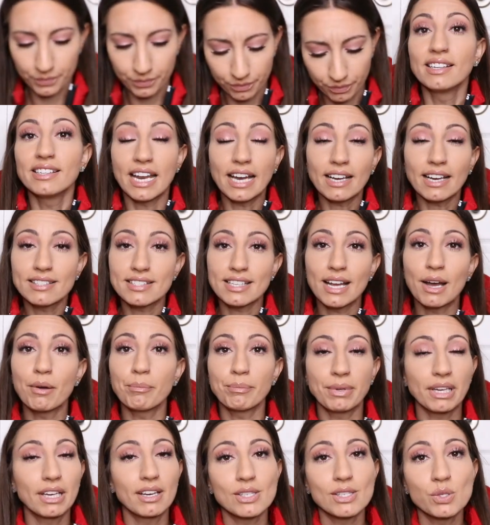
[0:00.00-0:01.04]
Next up,
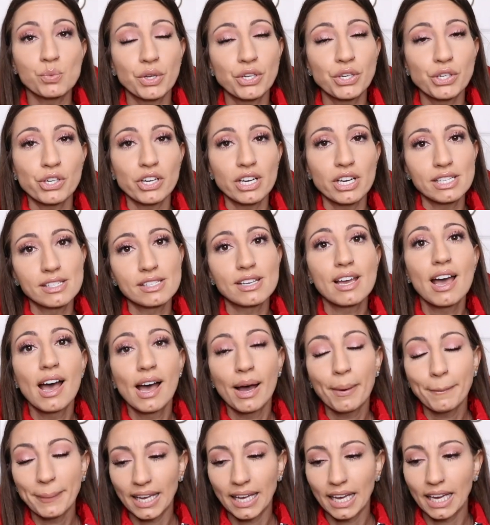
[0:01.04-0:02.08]
because winter is
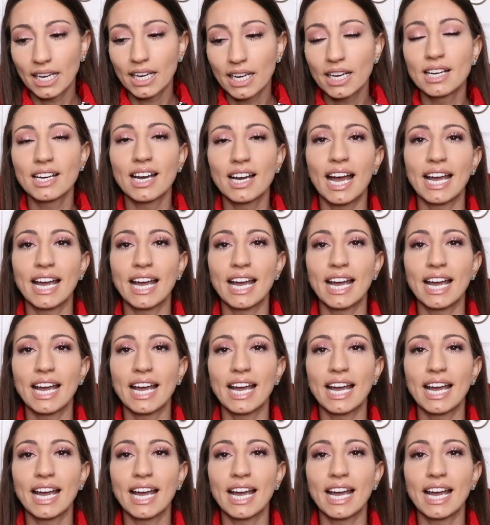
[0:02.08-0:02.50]
coming,